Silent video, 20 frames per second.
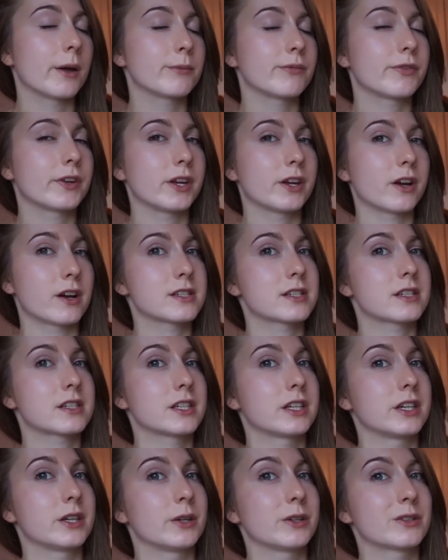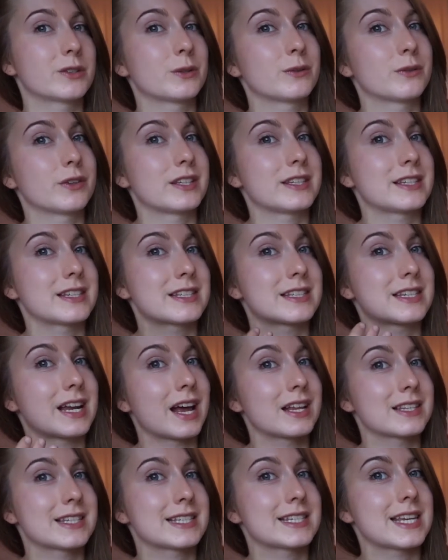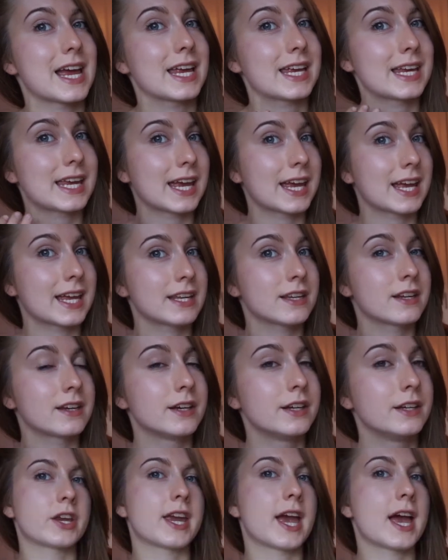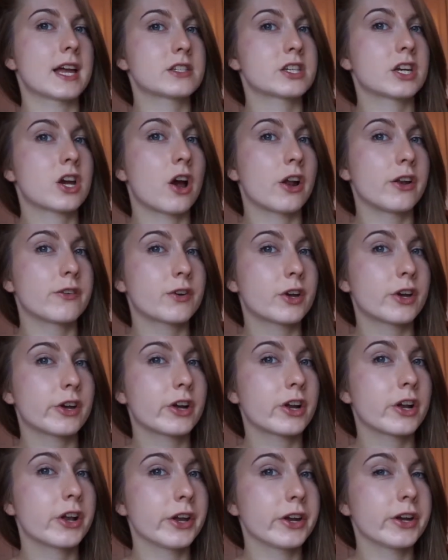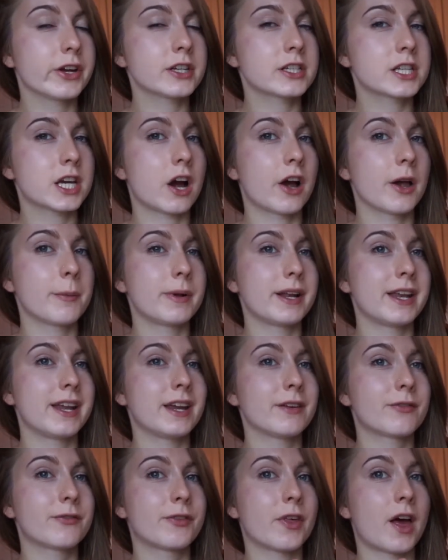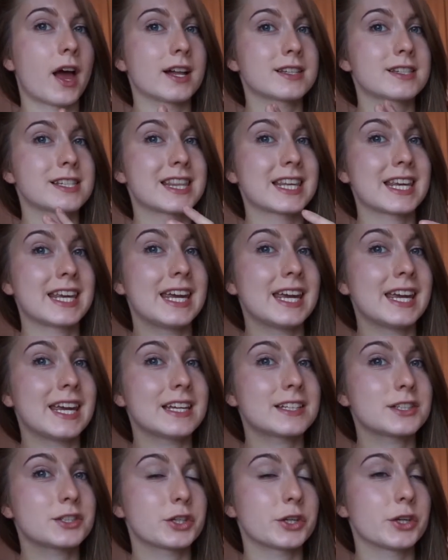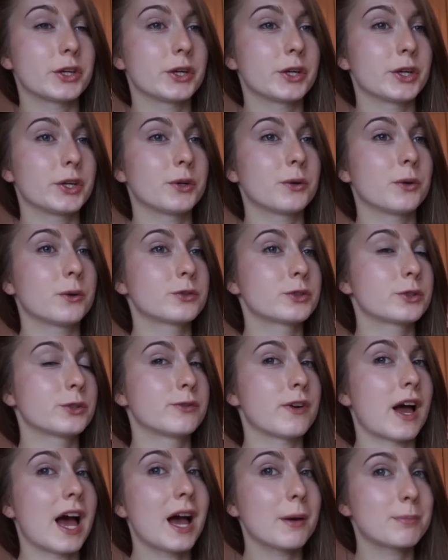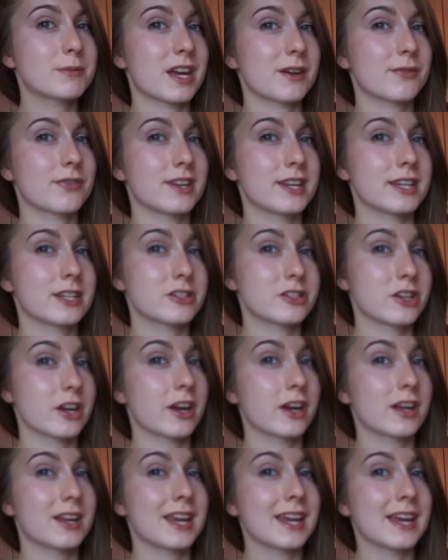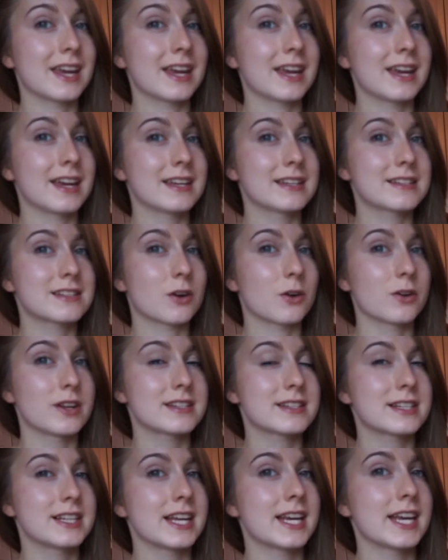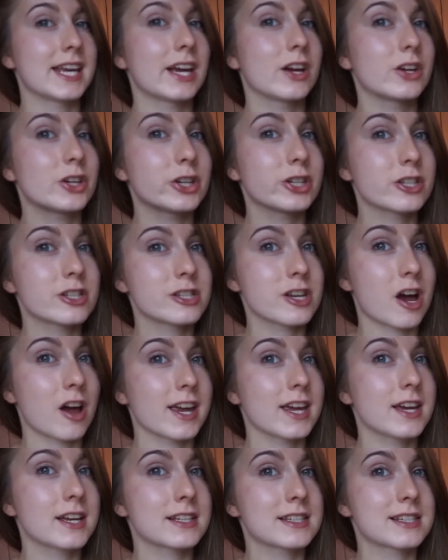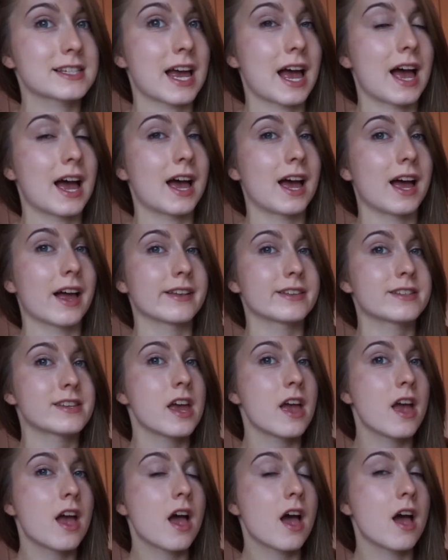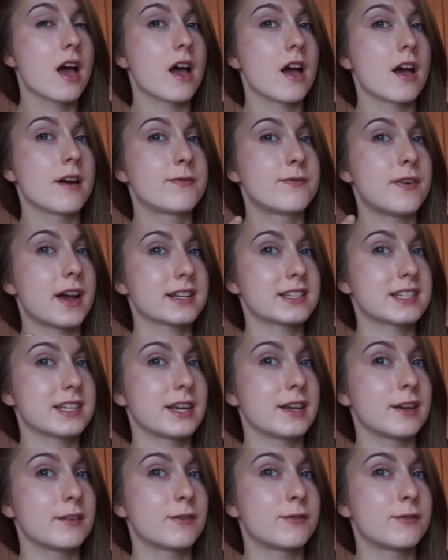for you guys to sort of understand and take in. So yeah, to kind of conclude, I believe that the key to sort of ab definition is honestly a good diet and effective